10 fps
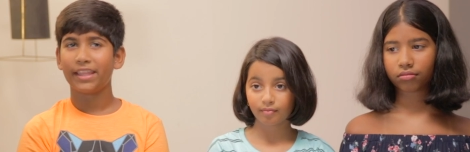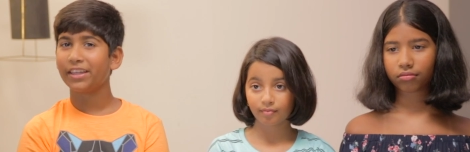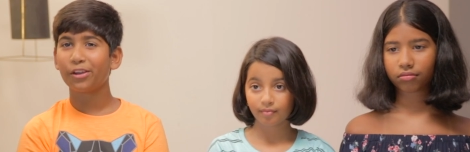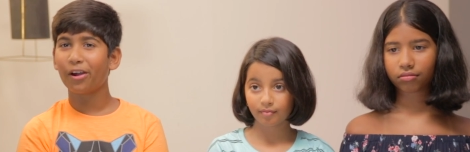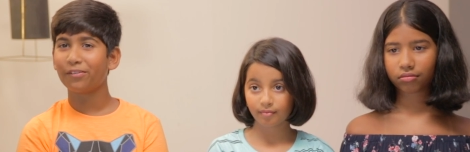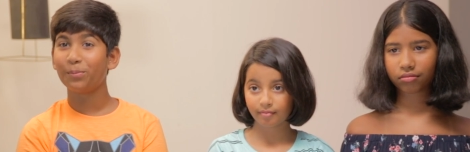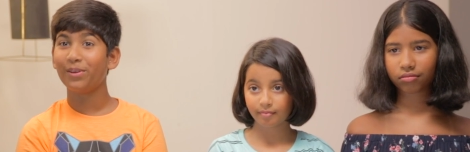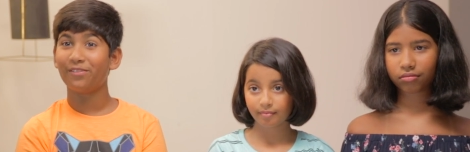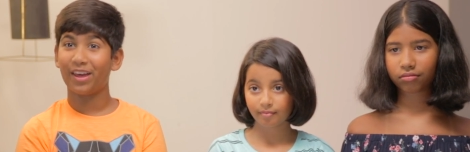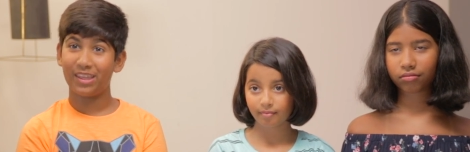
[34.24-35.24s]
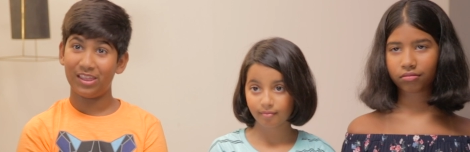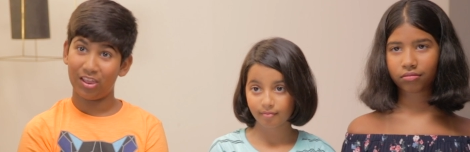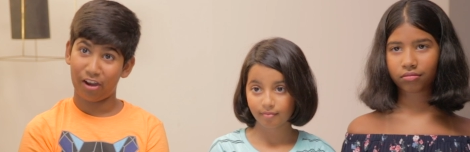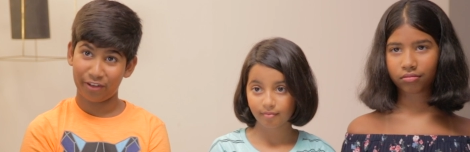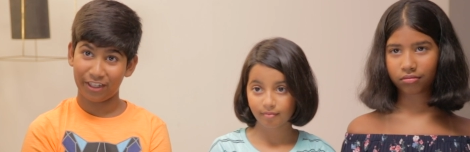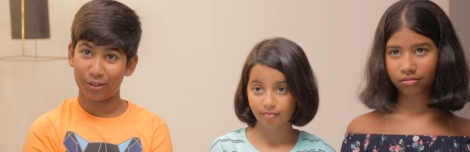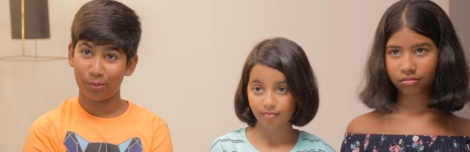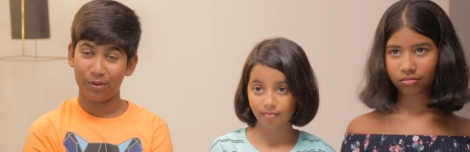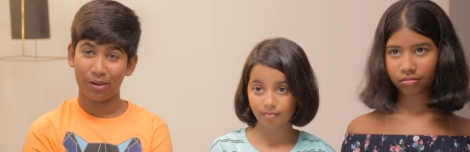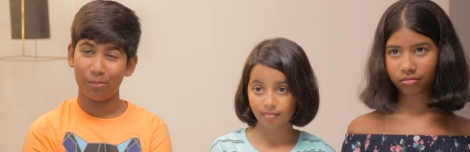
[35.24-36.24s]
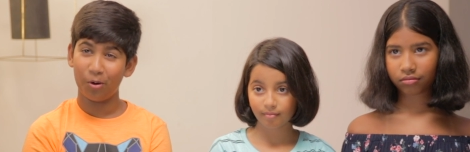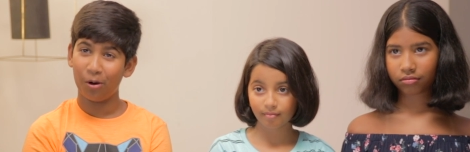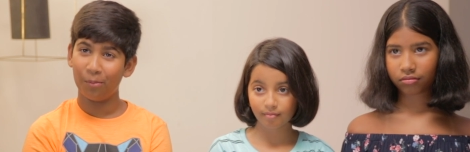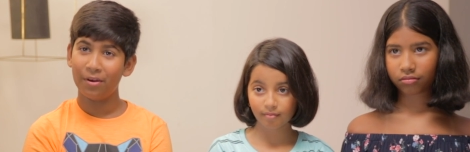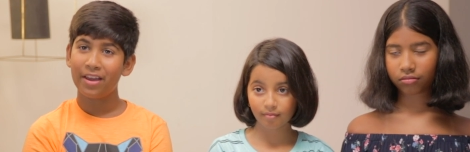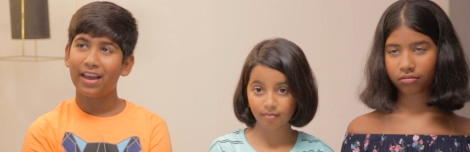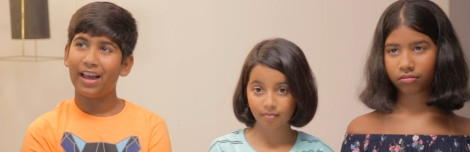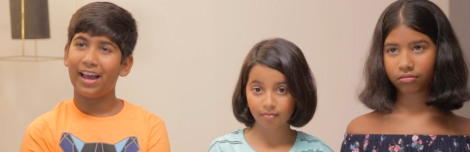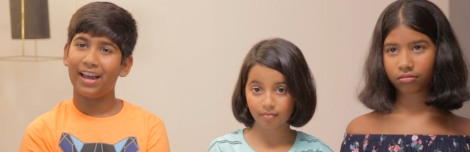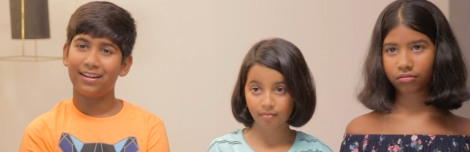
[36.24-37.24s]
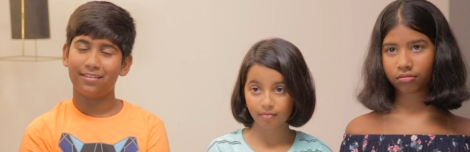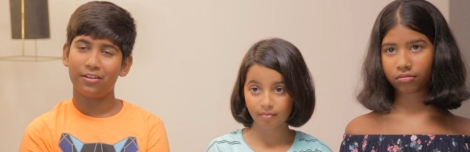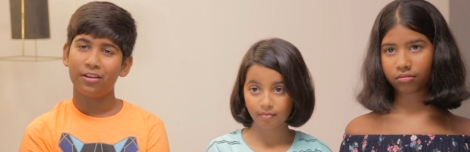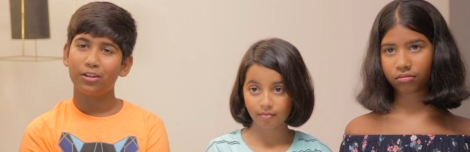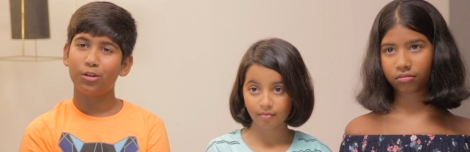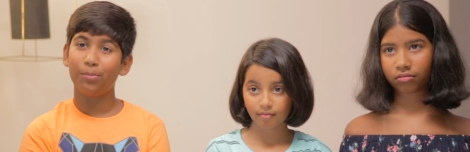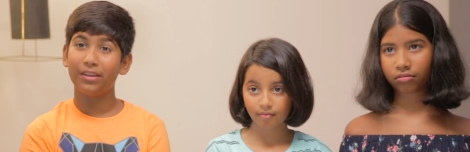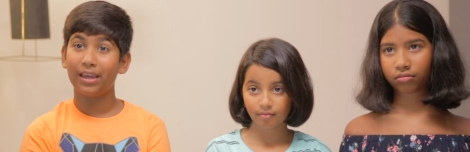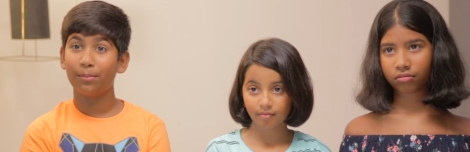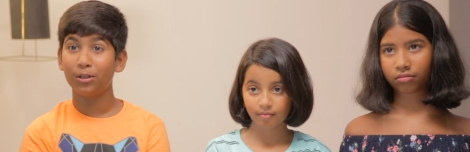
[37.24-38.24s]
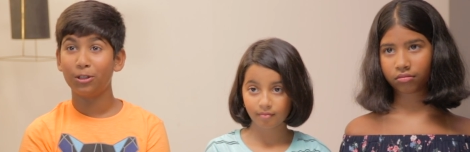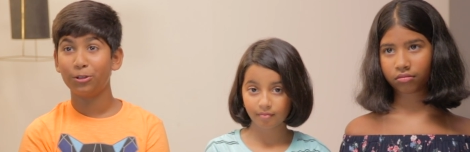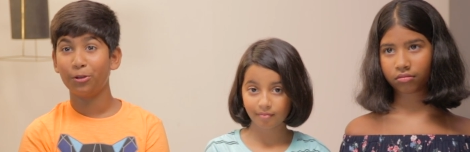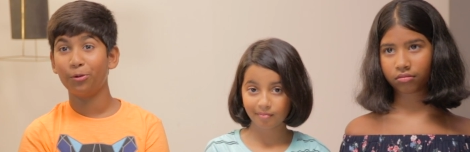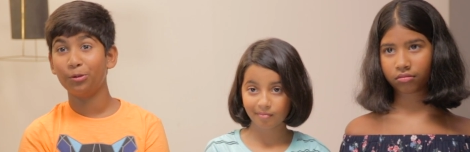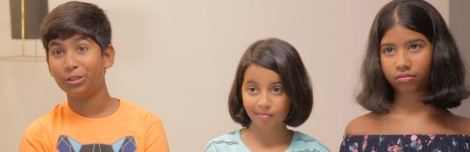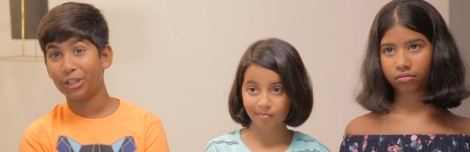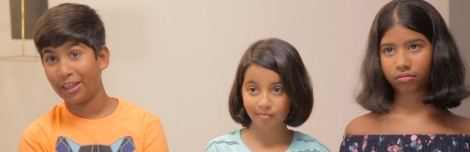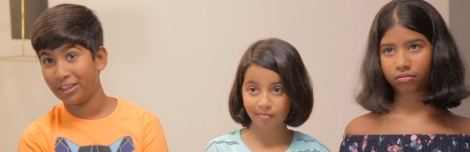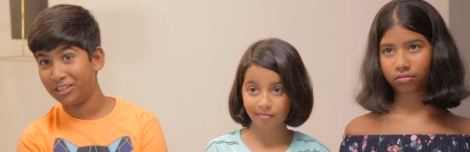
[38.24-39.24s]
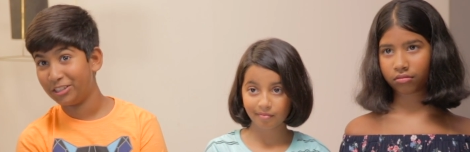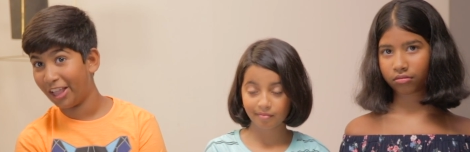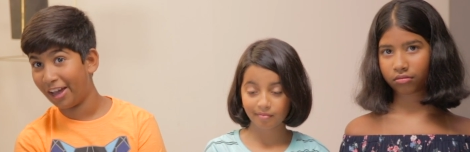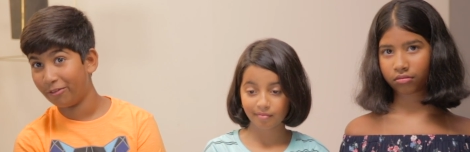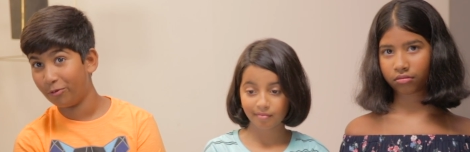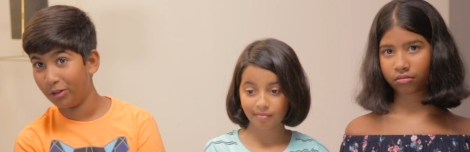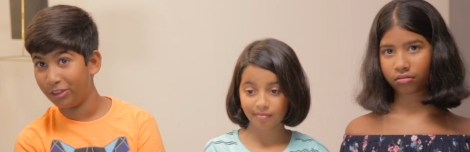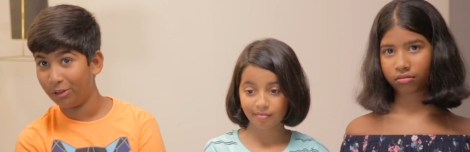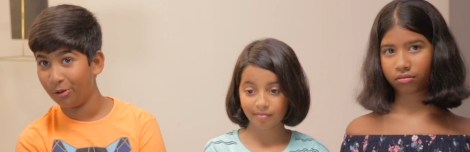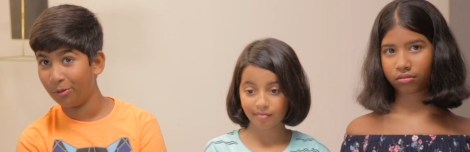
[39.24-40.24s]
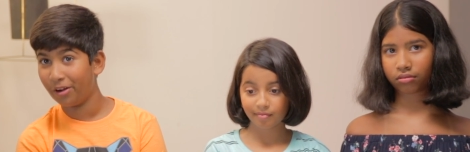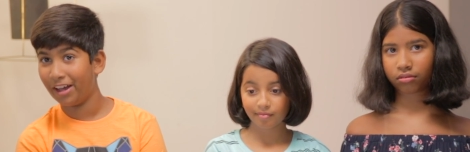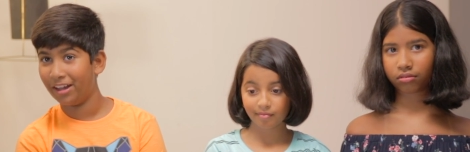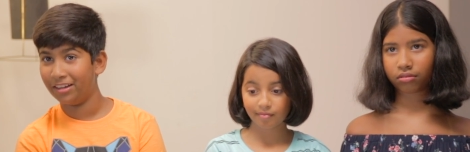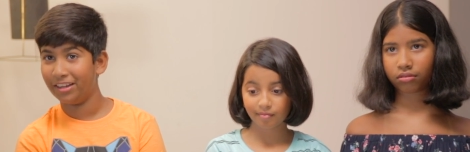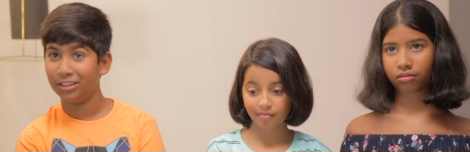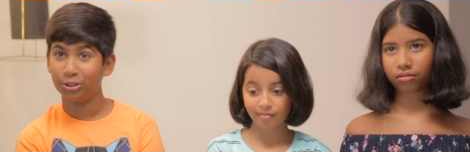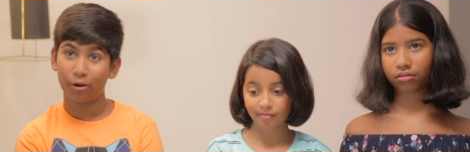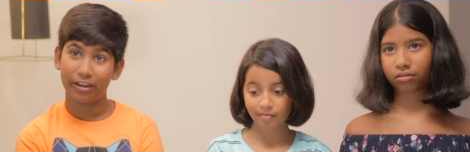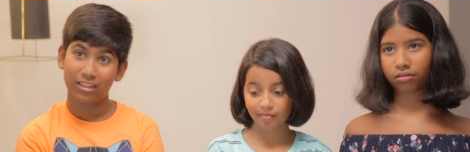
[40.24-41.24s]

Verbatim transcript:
Speaker 1: I think you have to be very loving to be a mom and to be able to cherish life with you and enjoy